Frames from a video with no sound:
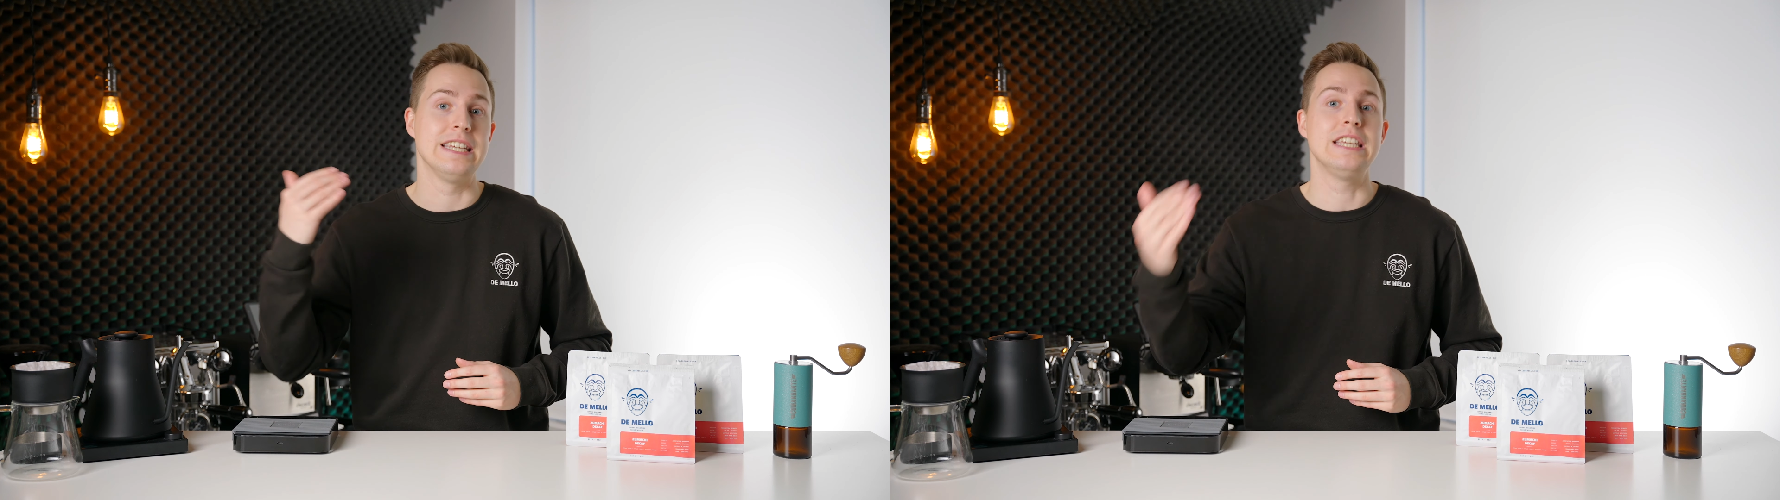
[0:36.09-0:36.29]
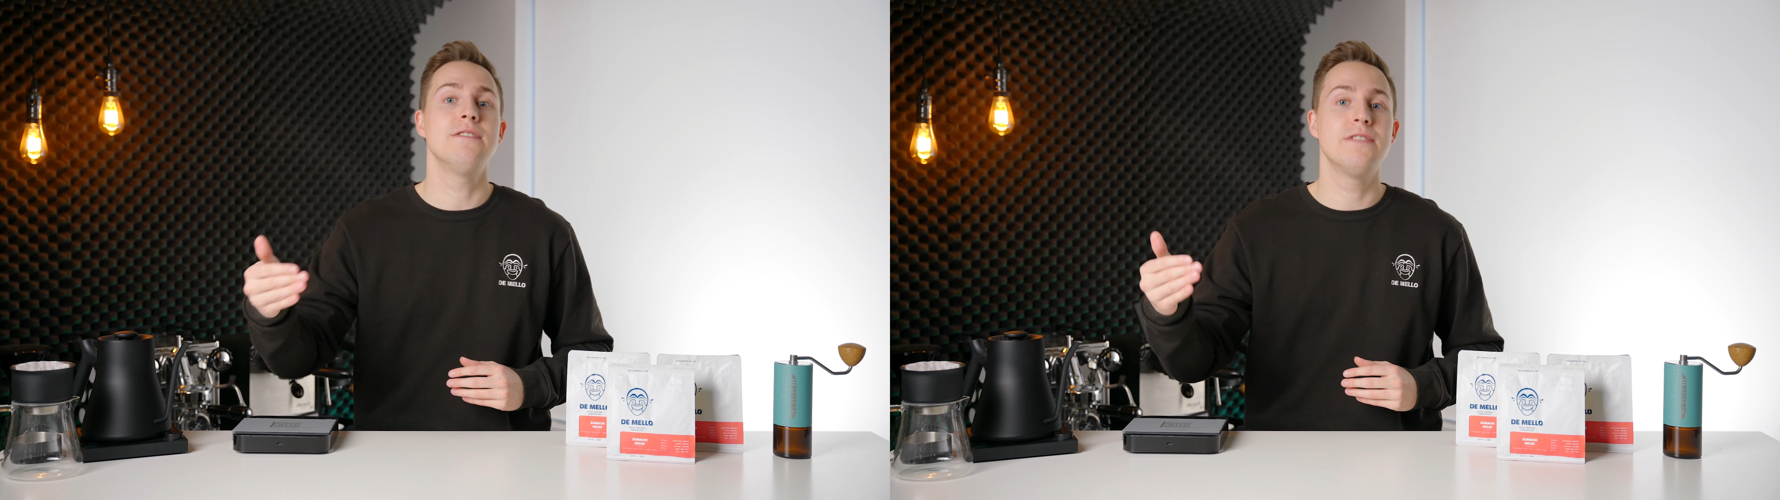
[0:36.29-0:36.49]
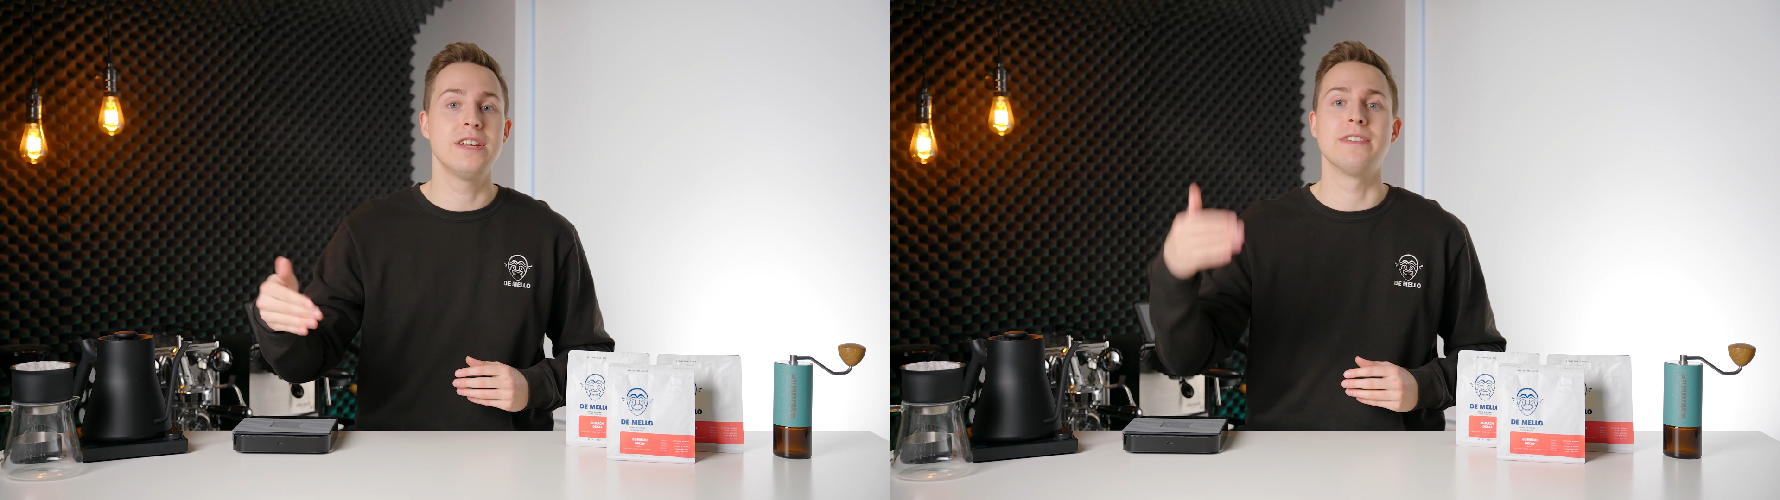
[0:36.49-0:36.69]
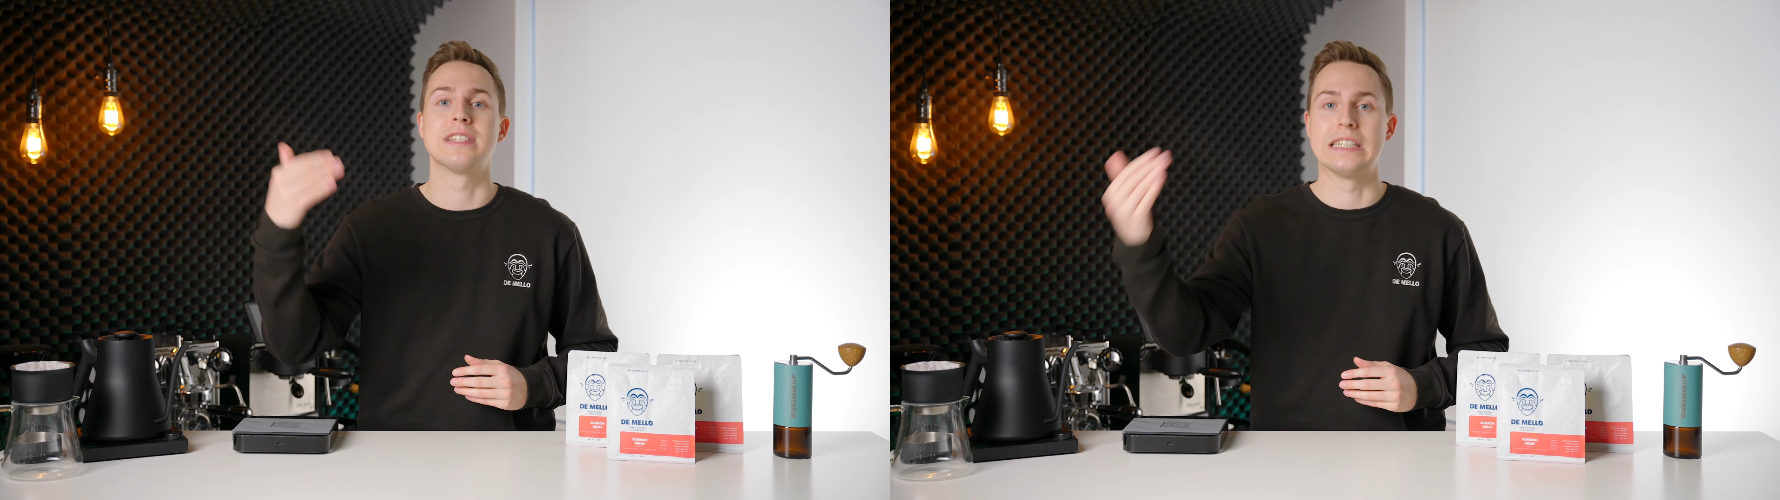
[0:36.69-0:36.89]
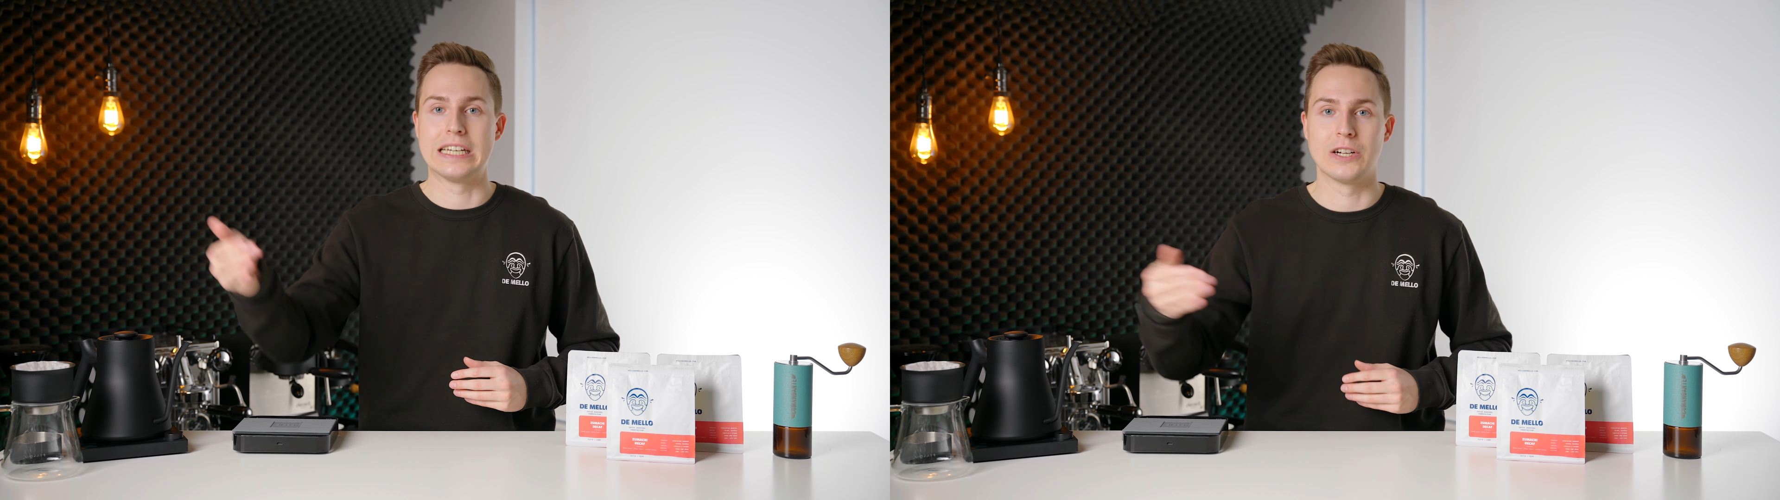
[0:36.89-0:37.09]
even if
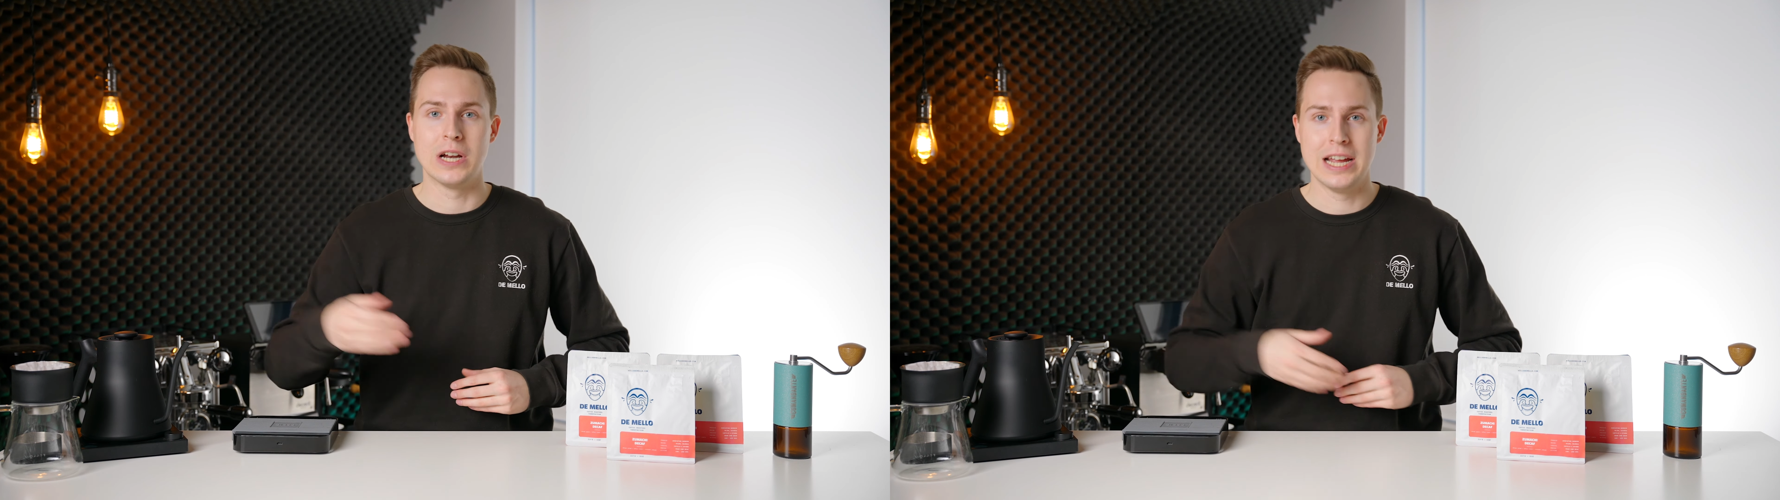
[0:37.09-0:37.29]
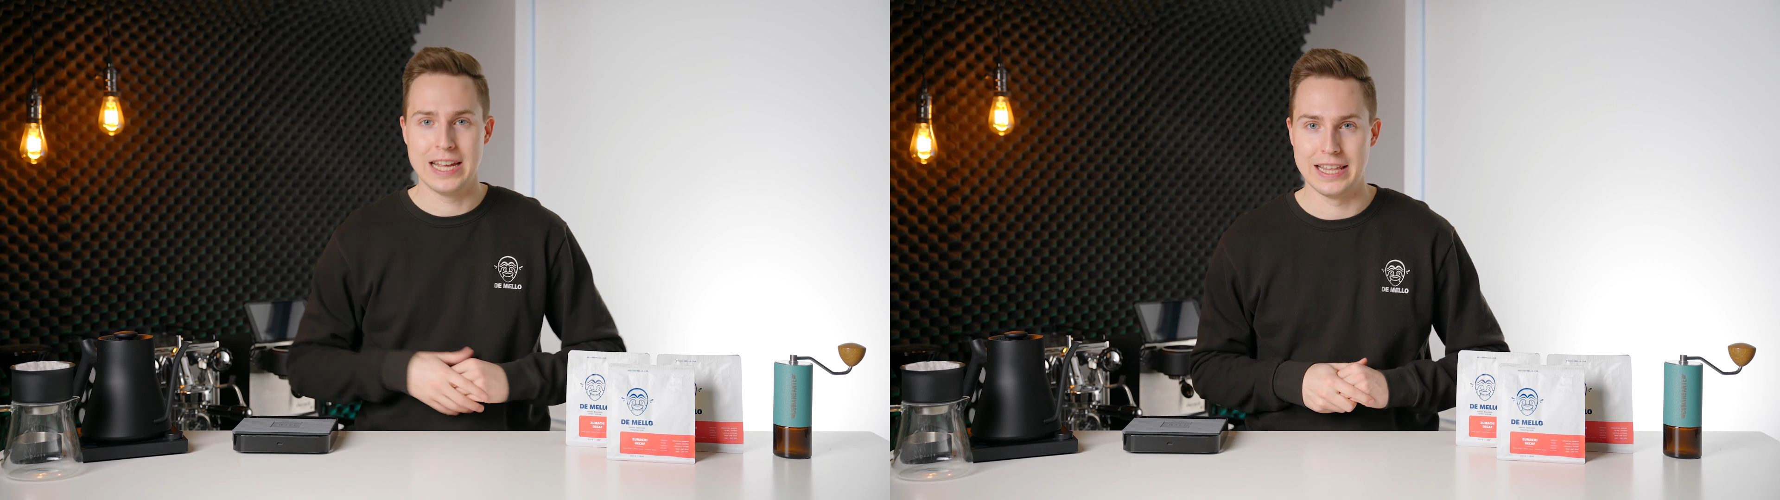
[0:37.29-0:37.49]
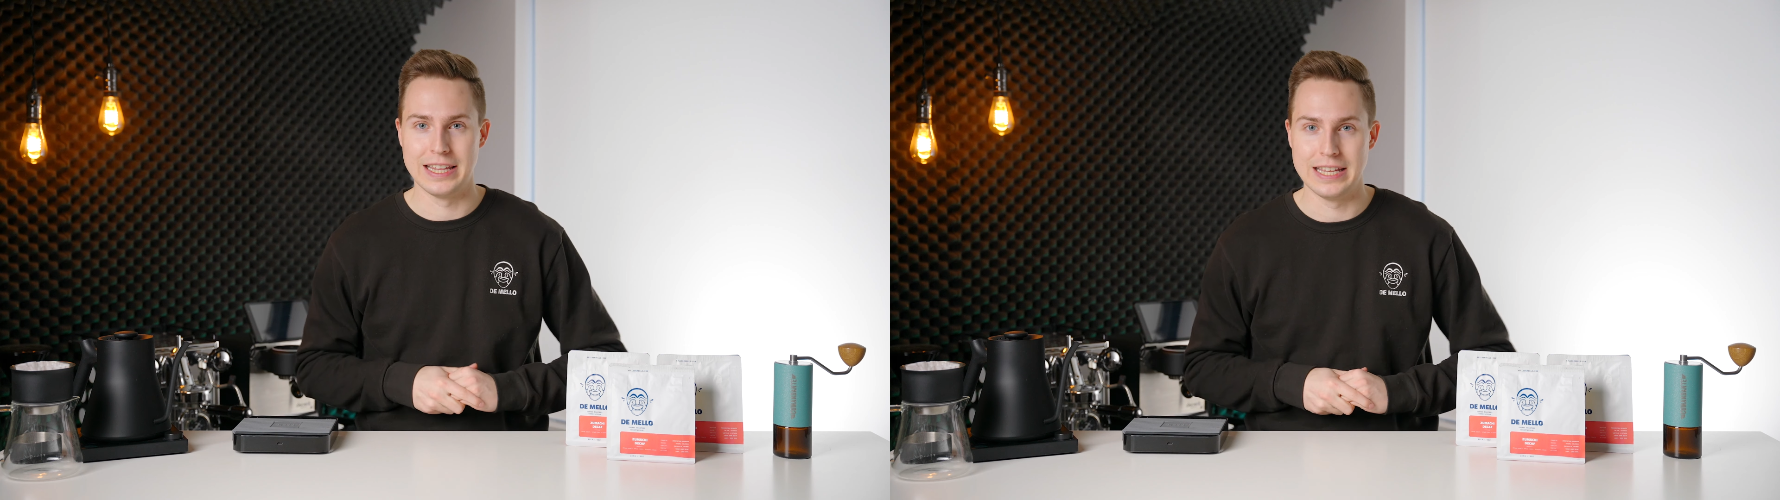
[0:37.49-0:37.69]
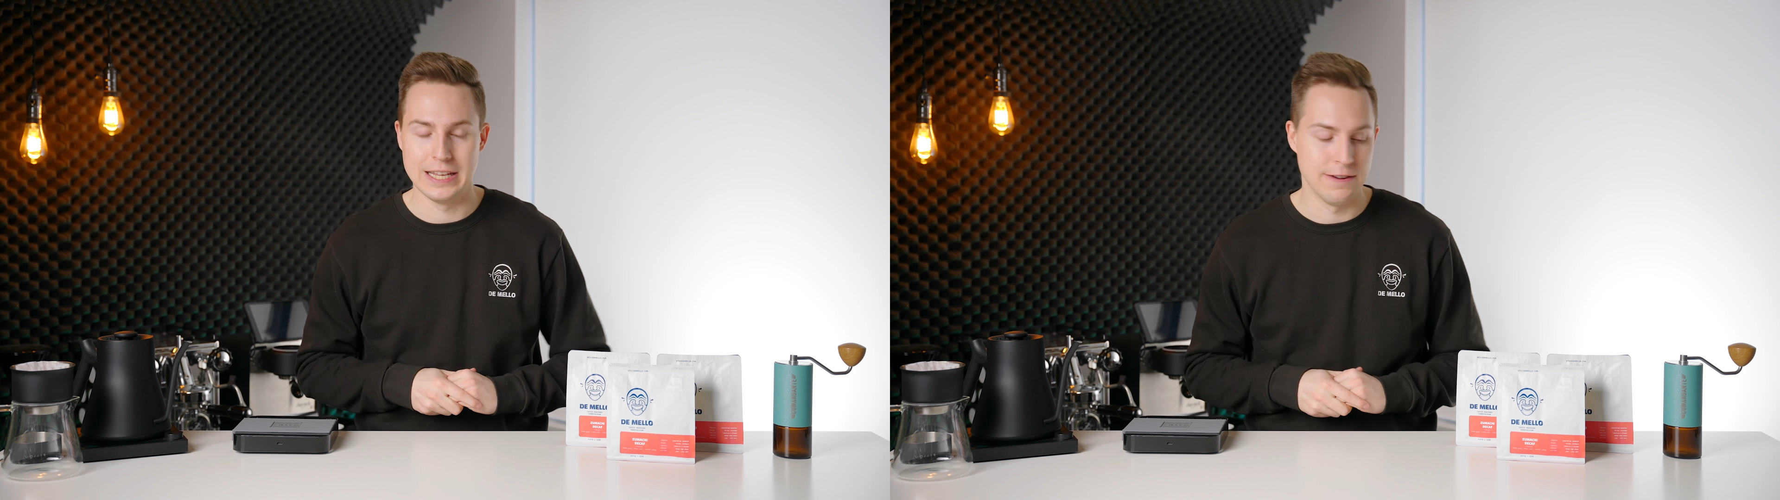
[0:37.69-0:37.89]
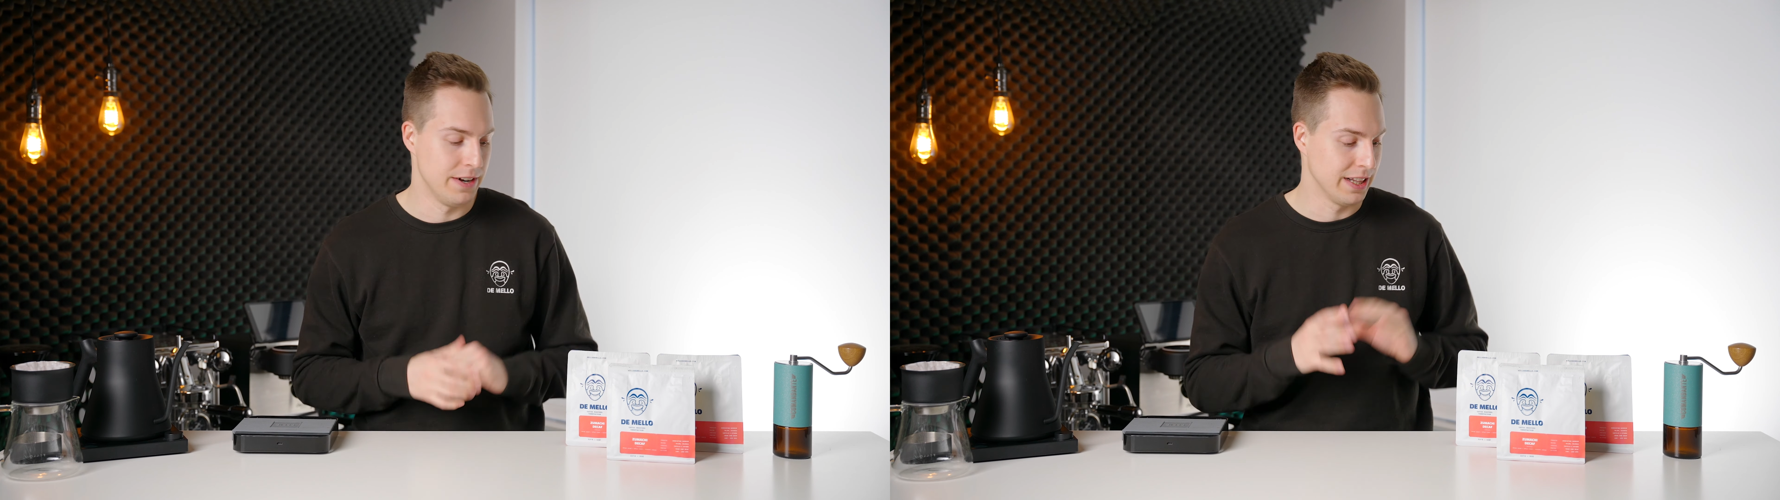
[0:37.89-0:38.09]
it's later in the evening.